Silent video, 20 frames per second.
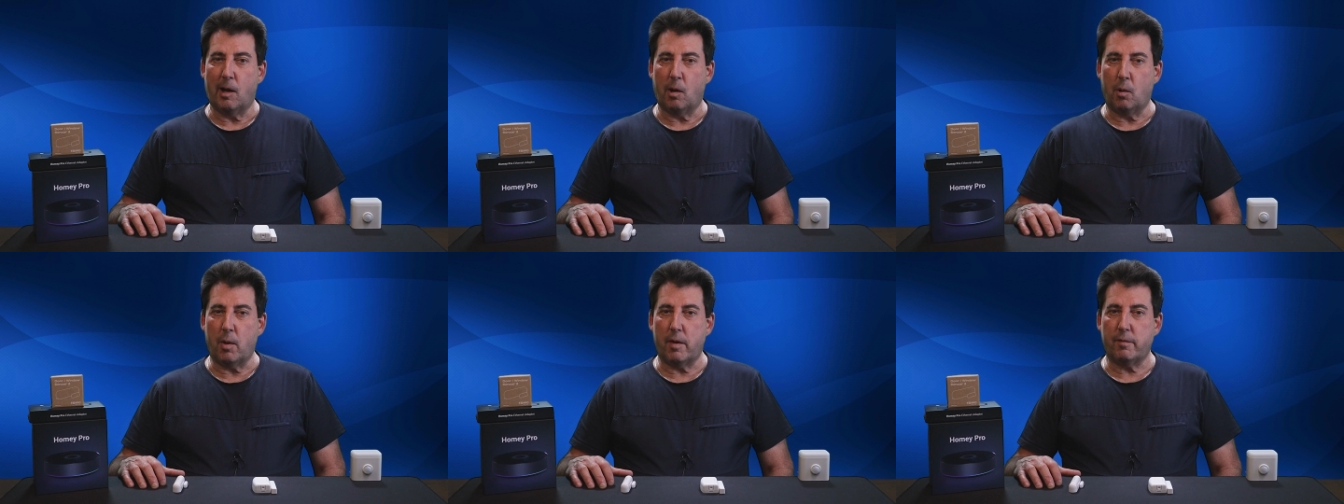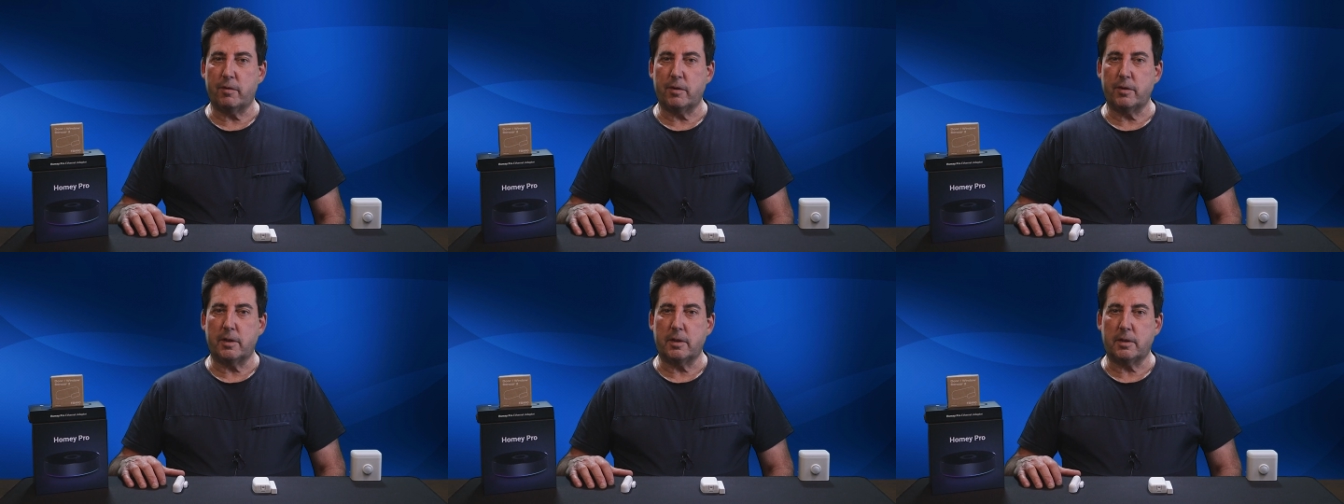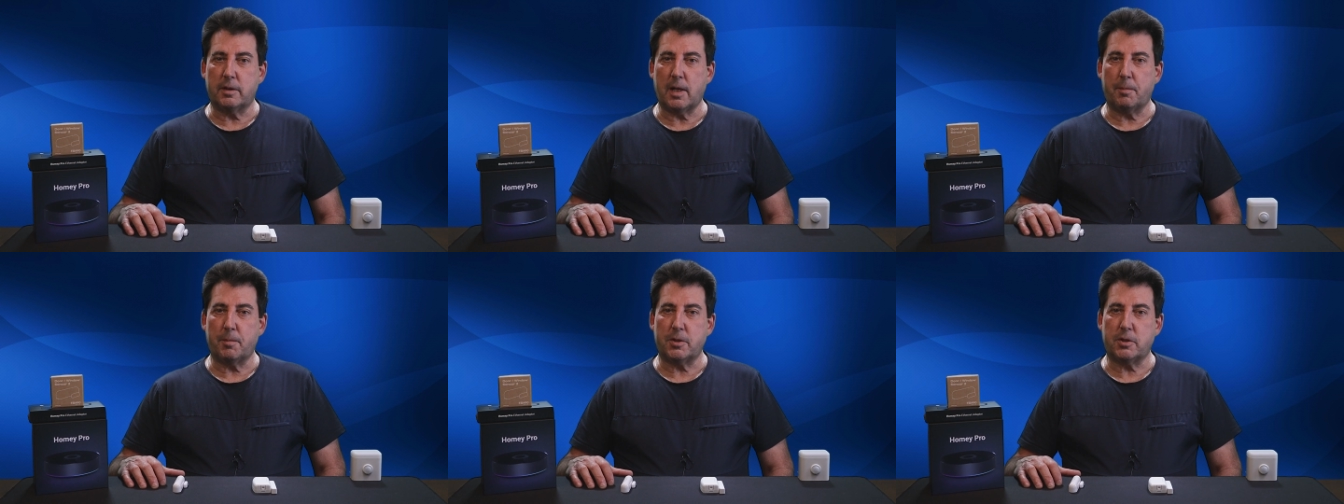However, the
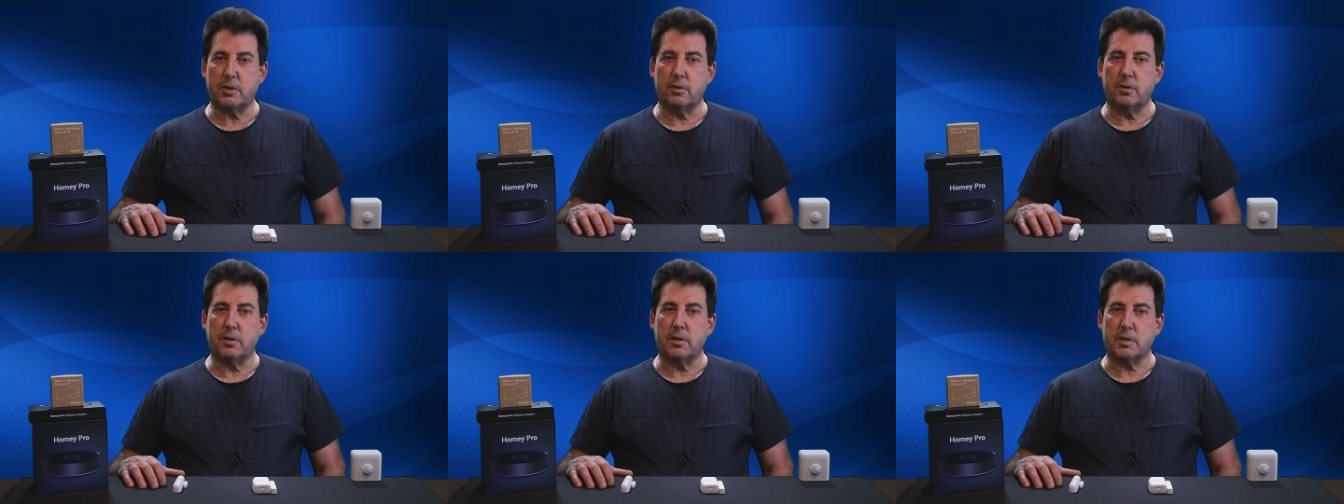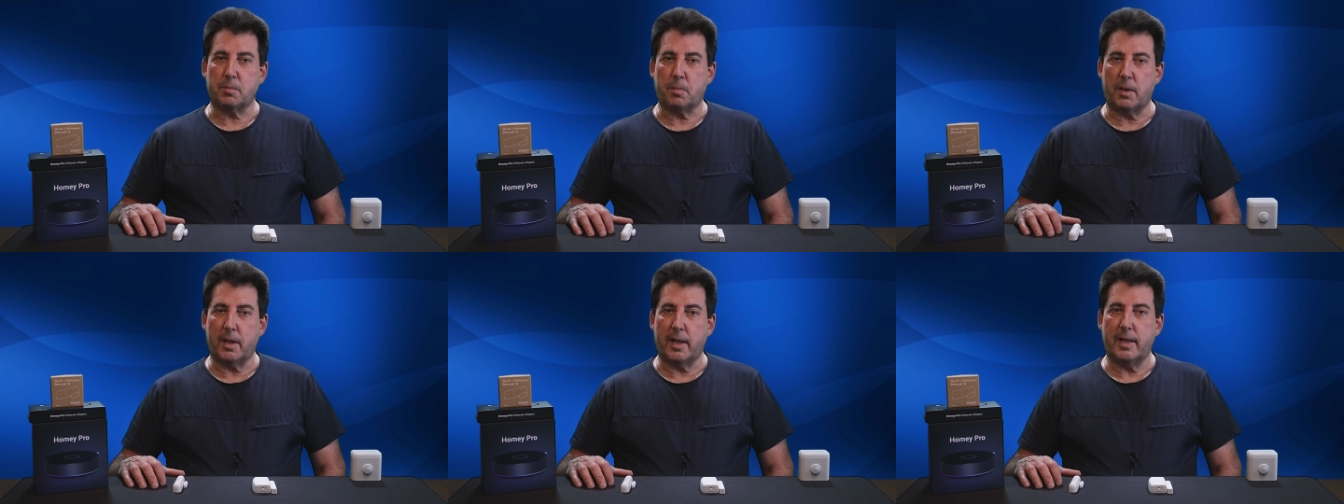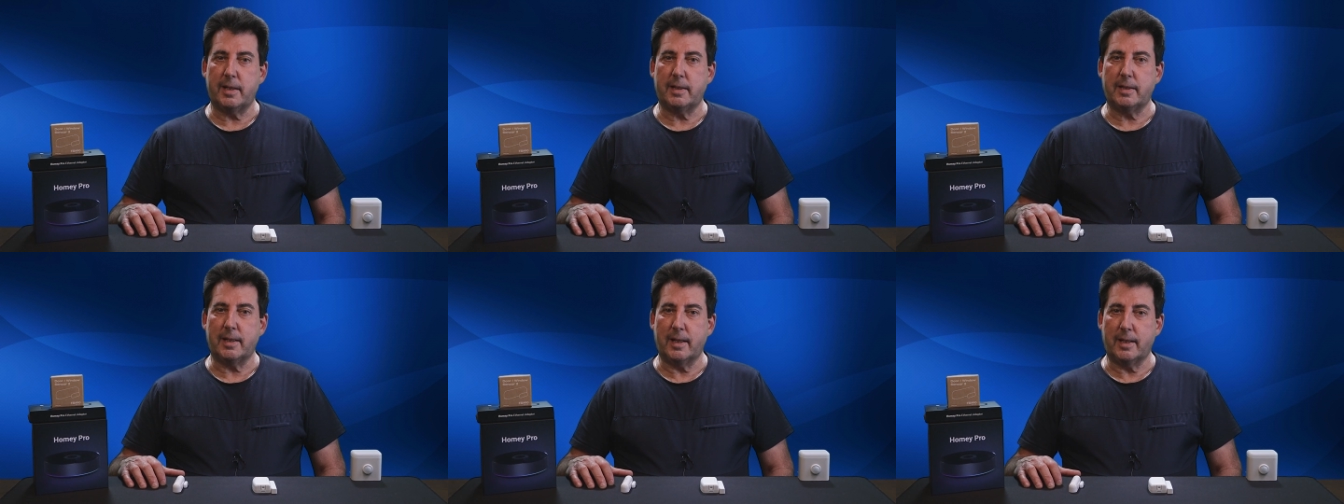temperature
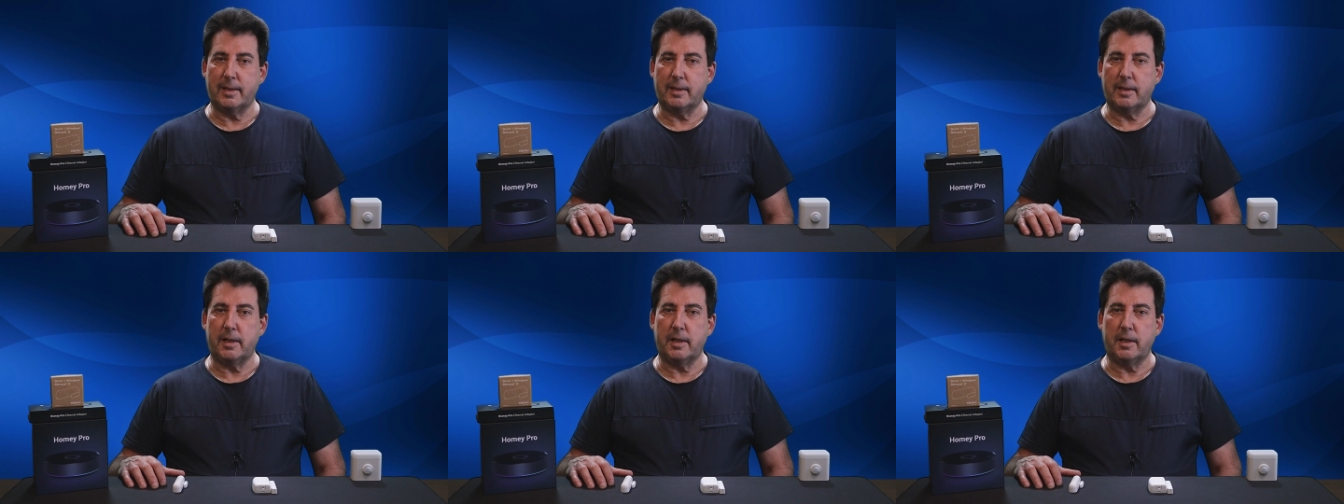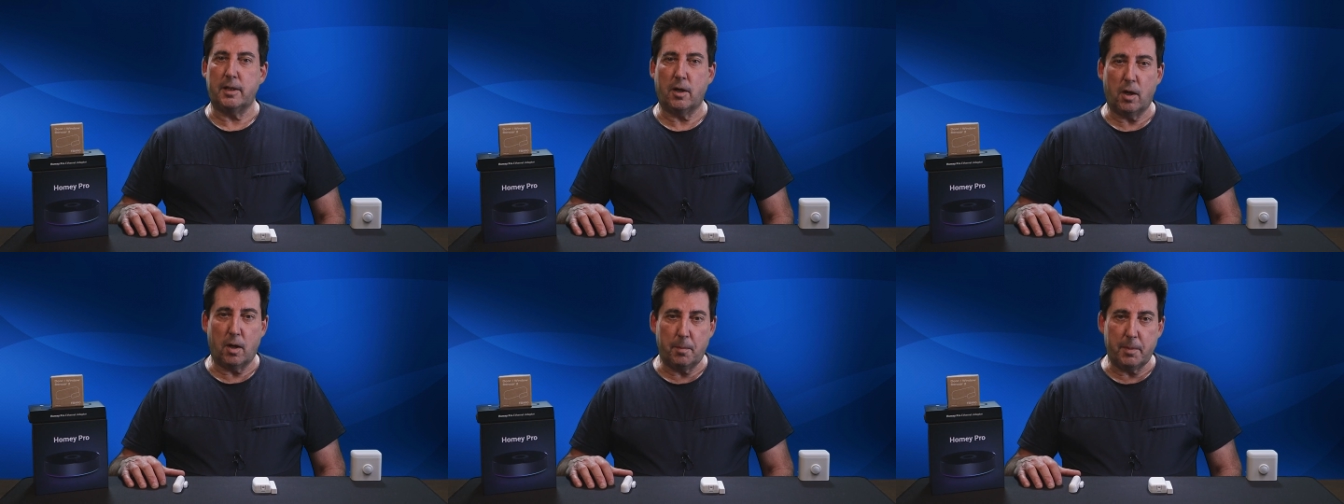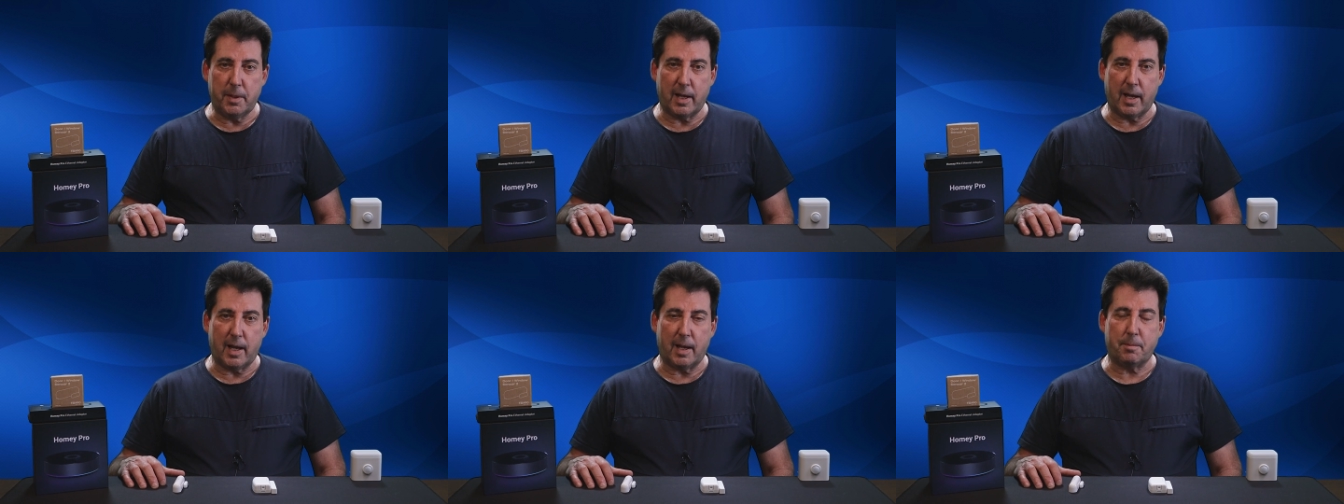displayed in the
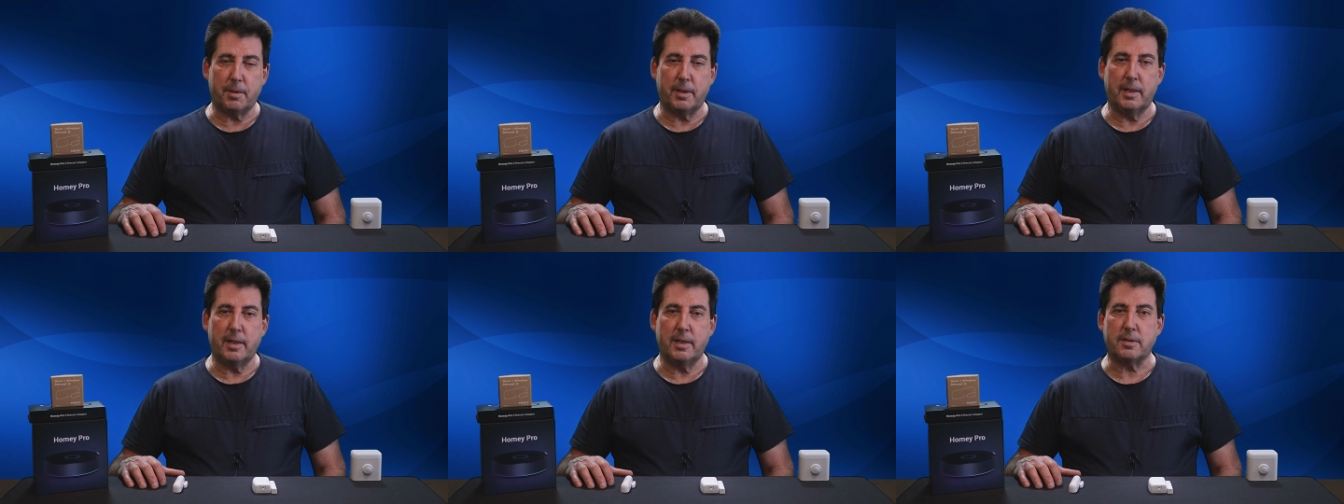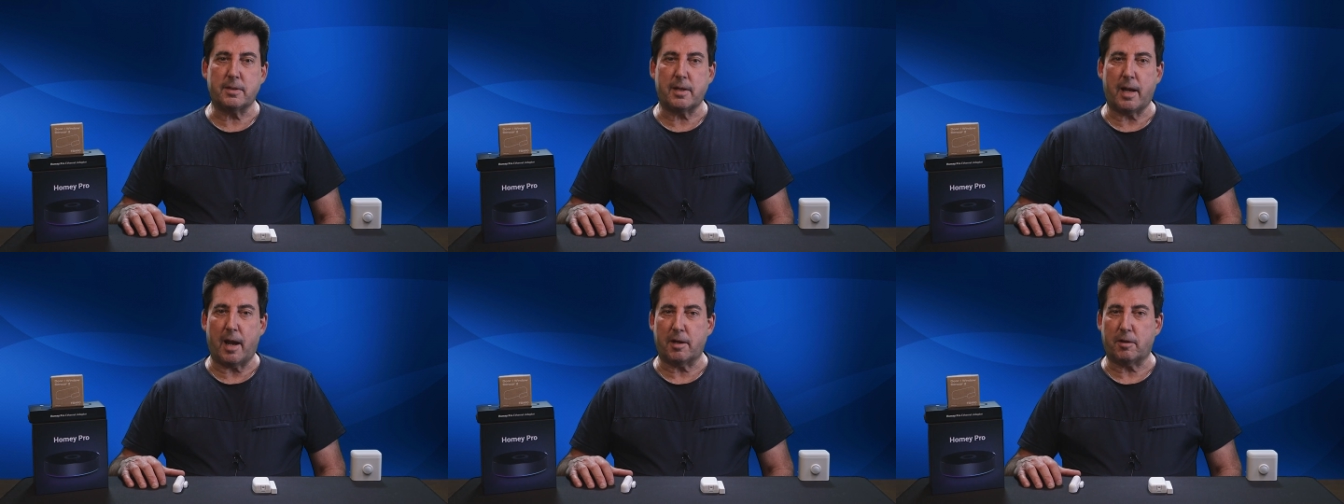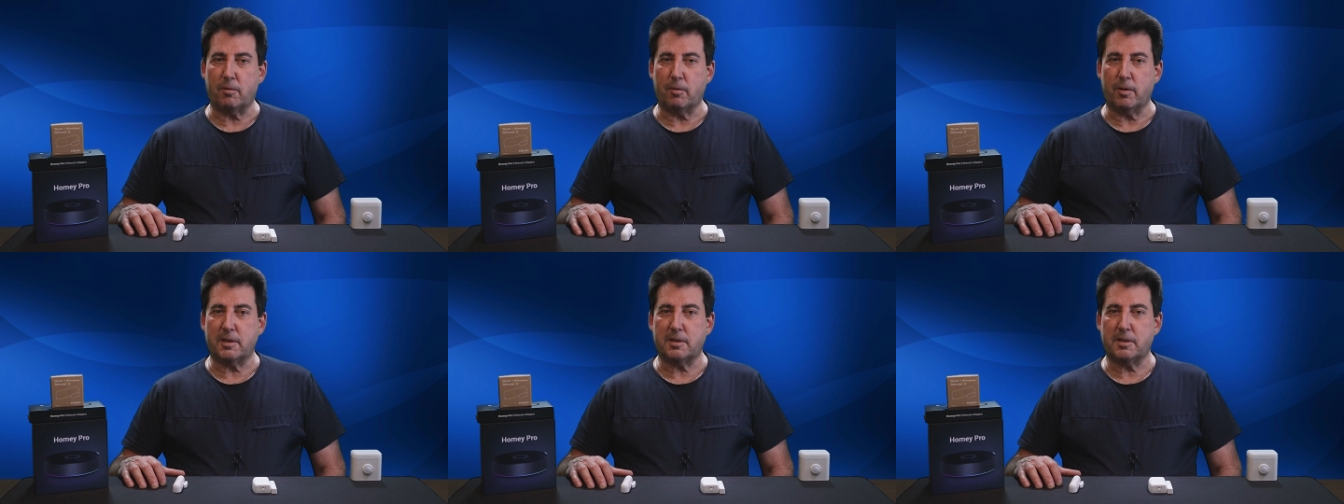Homey app is
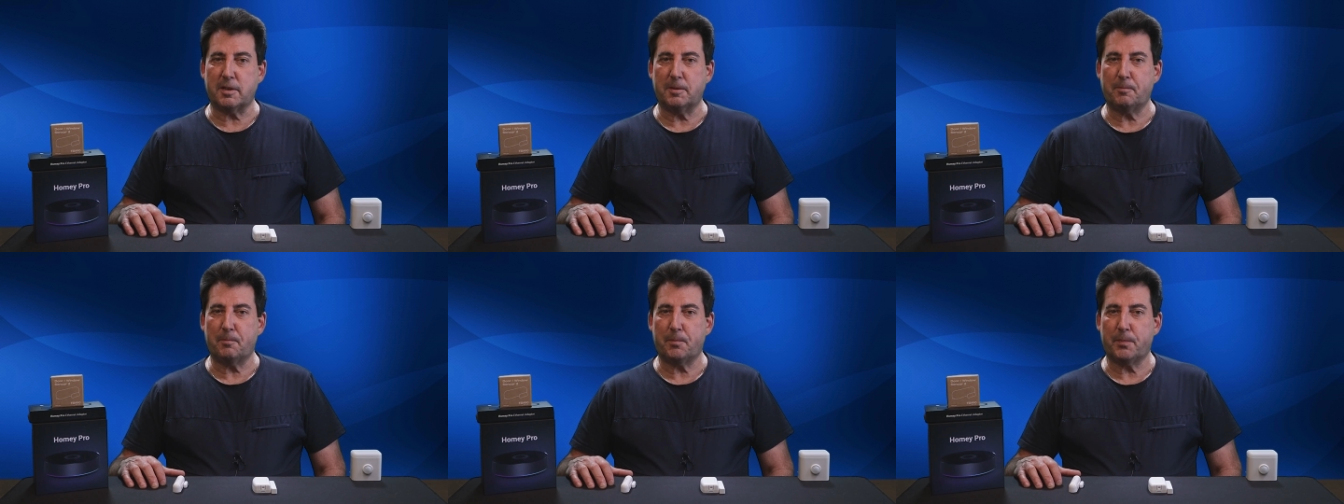accurate.